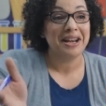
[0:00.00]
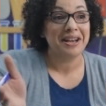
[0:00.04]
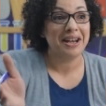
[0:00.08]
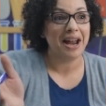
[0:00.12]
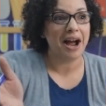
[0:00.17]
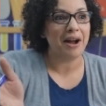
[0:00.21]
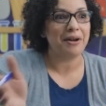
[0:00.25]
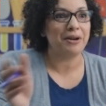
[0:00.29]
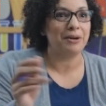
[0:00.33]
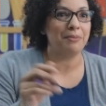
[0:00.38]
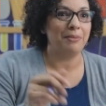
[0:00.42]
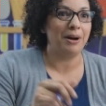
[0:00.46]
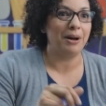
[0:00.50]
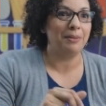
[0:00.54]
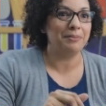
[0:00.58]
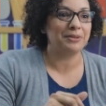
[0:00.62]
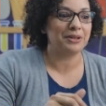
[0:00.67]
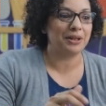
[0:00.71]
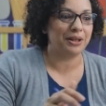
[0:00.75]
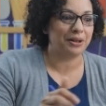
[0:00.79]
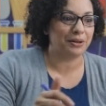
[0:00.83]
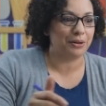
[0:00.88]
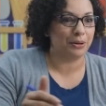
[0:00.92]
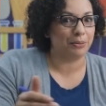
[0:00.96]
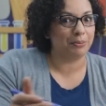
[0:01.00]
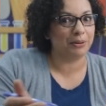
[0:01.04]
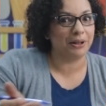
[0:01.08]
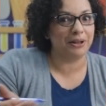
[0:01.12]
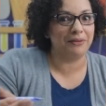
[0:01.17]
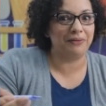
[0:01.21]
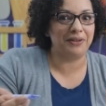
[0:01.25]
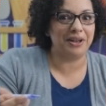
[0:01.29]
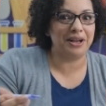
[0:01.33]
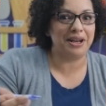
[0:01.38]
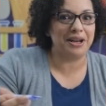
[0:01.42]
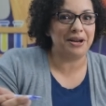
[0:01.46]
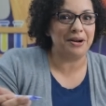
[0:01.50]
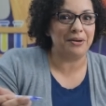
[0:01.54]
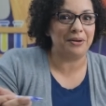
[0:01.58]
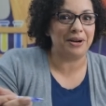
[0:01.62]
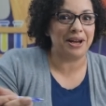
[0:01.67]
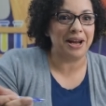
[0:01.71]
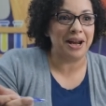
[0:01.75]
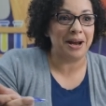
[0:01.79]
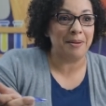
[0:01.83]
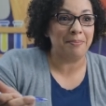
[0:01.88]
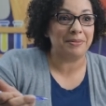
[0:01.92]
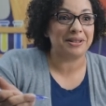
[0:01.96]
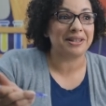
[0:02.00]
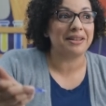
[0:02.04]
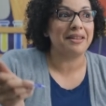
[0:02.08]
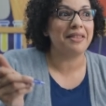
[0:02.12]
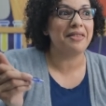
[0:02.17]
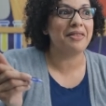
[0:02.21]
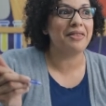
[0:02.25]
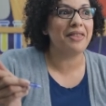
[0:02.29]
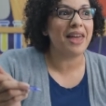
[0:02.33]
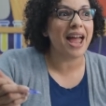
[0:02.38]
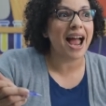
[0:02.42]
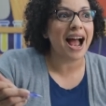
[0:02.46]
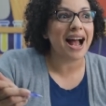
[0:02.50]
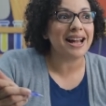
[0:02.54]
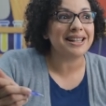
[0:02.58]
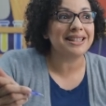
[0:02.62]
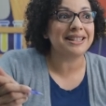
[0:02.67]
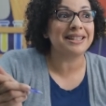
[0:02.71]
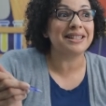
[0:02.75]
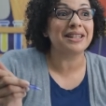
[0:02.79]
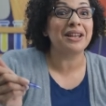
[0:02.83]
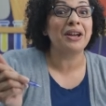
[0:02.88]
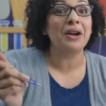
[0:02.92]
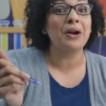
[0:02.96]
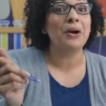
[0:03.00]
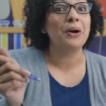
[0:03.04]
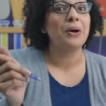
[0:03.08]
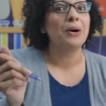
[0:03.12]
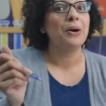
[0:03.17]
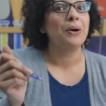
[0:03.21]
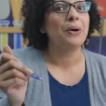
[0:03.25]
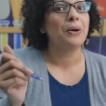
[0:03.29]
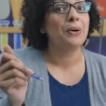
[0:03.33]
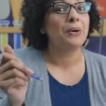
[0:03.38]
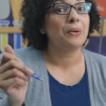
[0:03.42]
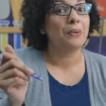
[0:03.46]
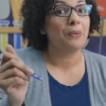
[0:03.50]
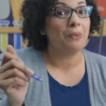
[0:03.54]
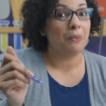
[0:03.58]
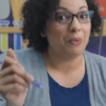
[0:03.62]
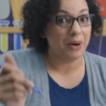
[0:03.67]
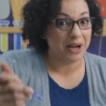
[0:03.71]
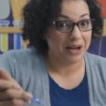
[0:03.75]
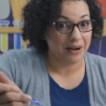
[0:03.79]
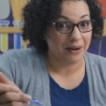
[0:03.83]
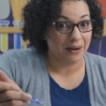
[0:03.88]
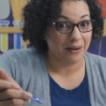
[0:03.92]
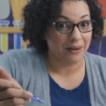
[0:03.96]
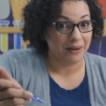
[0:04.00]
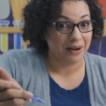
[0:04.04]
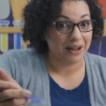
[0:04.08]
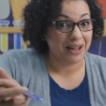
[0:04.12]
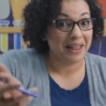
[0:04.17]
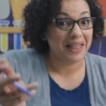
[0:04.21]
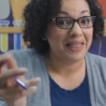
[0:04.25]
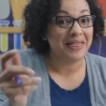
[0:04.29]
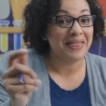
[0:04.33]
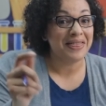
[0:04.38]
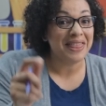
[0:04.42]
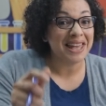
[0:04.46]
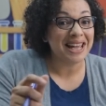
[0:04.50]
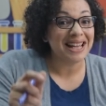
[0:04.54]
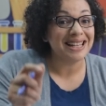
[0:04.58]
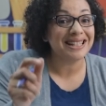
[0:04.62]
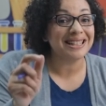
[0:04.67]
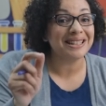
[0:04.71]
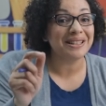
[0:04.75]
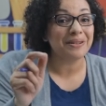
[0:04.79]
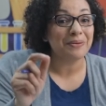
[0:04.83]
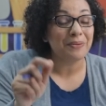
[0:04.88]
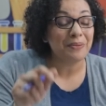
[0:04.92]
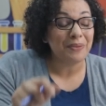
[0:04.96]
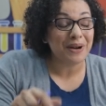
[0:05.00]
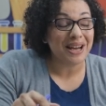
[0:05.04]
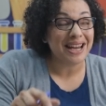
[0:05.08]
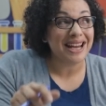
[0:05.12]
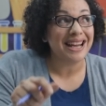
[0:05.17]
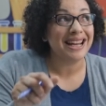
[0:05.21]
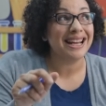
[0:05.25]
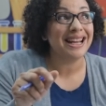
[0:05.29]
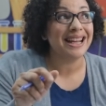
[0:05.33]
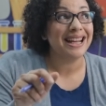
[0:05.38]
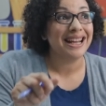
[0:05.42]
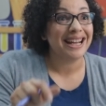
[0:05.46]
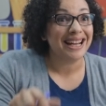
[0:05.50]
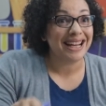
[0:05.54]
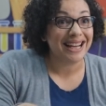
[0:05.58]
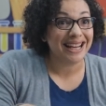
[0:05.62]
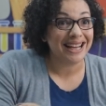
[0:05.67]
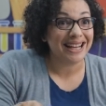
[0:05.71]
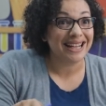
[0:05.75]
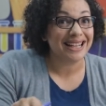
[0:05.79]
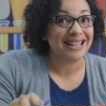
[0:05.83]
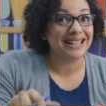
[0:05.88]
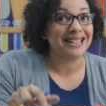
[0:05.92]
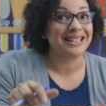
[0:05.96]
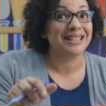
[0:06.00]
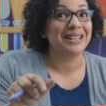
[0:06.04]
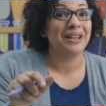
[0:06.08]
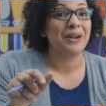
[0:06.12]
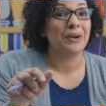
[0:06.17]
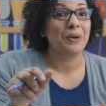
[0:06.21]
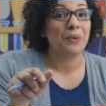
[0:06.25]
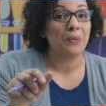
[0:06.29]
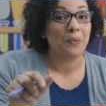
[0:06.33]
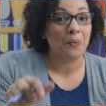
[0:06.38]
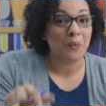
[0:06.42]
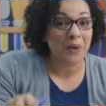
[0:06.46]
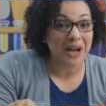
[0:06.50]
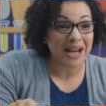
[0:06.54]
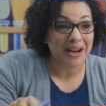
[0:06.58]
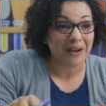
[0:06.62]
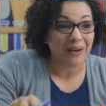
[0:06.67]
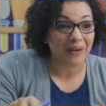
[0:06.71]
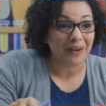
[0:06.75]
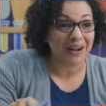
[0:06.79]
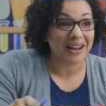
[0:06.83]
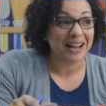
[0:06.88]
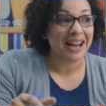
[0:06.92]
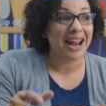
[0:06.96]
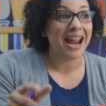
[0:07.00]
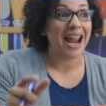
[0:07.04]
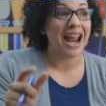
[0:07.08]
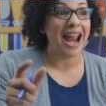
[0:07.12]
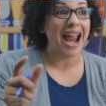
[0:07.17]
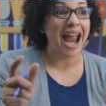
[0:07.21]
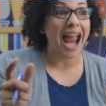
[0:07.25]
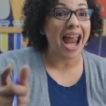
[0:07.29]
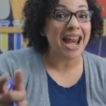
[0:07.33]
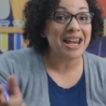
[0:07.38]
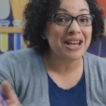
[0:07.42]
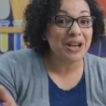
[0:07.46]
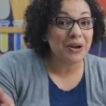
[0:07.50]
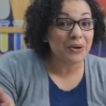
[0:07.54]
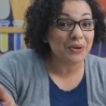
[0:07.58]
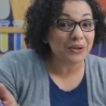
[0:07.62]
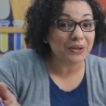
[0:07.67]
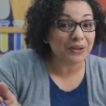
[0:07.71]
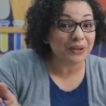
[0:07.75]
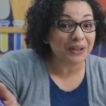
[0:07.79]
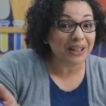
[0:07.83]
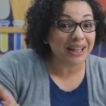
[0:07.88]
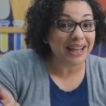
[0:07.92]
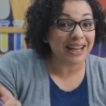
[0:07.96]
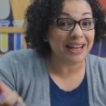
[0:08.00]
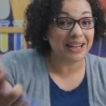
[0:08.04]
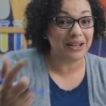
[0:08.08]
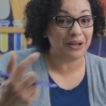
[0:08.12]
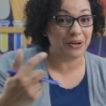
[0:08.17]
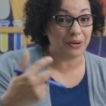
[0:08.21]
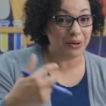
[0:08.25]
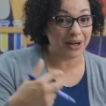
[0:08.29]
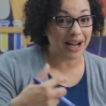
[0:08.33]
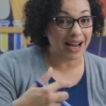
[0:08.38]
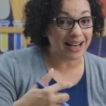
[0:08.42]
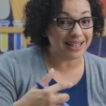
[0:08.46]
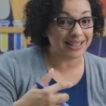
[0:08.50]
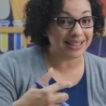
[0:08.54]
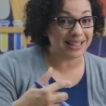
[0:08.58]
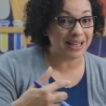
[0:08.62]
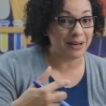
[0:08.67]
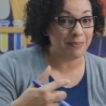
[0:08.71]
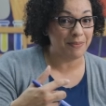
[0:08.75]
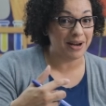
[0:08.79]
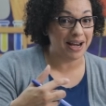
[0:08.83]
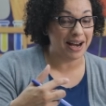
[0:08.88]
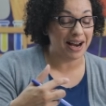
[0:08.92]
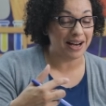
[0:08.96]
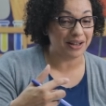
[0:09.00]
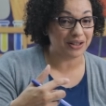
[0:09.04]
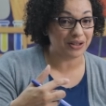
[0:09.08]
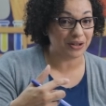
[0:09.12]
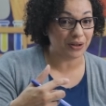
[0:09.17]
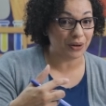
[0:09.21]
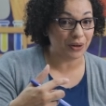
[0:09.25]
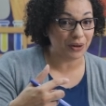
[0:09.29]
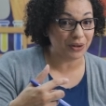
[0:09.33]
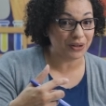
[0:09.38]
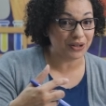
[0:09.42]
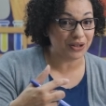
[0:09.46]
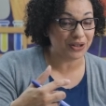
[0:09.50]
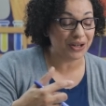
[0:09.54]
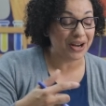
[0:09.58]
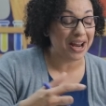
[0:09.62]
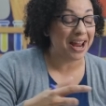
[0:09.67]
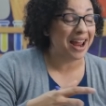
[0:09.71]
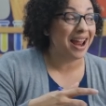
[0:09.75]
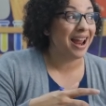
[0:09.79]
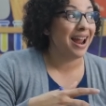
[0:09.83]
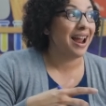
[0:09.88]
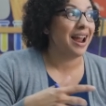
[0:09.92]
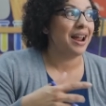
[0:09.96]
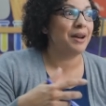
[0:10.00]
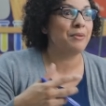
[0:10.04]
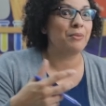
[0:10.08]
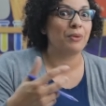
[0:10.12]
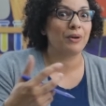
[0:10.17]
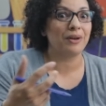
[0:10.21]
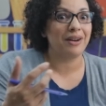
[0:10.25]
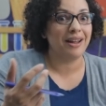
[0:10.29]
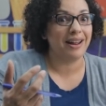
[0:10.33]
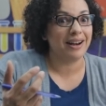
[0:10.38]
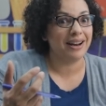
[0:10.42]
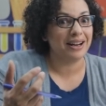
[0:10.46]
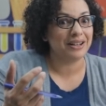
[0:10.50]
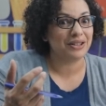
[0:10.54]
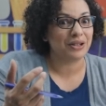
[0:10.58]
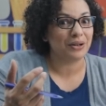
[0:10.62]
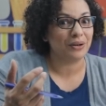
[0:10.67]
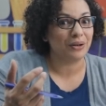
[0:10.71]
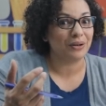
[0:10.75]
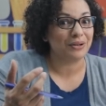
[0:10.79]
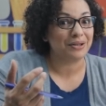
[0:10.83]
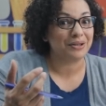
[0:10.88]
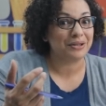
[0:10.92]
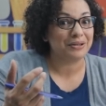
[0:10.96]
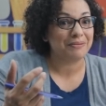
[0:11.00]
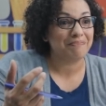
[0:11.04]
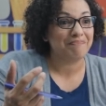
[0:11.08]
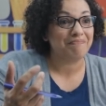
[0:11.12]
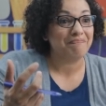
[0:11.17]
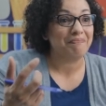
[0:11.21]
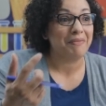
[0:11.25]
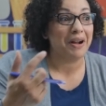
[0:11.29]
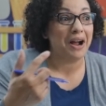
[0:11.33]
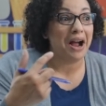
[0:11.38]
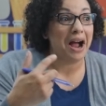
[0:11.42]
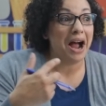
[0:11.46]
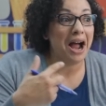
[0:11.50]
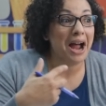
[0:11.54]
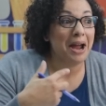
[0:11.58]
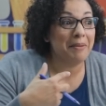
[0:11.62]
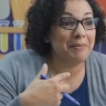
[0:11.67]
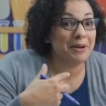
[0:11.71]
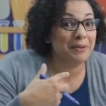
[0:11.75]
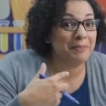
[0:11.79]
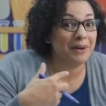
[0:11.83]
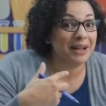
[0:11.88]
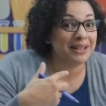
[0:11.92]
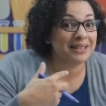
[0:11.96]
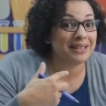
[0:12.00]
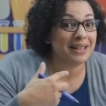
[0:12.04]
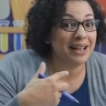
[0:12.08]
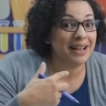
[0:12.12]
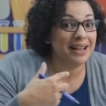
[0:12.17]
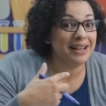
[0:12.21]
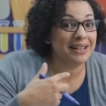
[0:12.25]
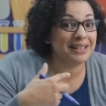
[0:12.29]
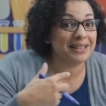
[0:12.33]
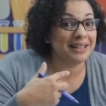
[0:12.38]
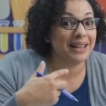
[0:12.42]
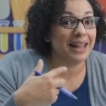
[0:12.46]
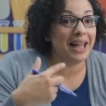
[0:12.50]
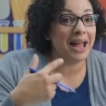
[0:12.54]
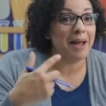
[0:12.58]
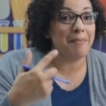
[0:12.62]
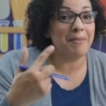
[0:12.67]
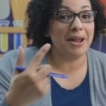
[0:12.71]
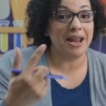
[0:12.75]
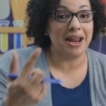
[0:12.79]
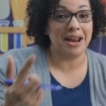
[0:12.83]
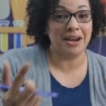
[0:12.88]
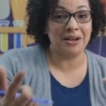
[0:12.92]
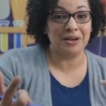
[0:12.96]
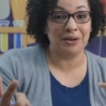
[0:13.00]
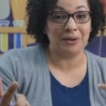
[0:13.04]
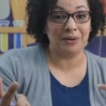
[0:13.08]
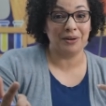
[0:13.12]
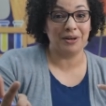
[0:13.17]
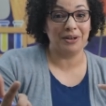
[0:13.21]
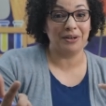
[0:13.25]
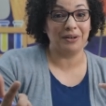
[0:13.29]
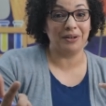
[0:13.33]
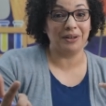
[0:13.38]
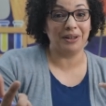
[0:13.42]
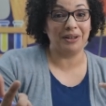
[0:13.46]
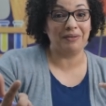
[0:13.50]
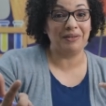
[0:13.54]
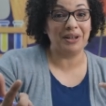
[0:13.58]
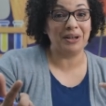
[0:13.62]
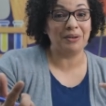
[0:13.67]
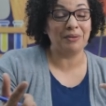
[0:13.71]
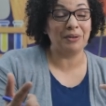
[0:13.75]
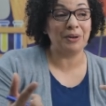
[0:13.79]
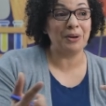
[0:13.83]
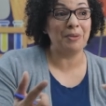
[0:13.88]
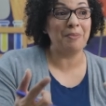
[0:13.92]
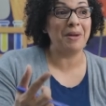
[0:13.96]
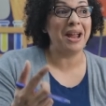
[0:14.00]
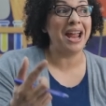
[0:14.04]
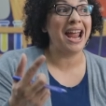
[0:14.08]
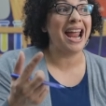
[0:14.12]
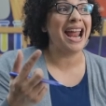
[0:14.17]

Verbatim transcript: Now your mom's like, go play video games. That's weird. This week is weird. And usually you guys see me at church and we're not at church. I'm in my science lab and you're in your living room,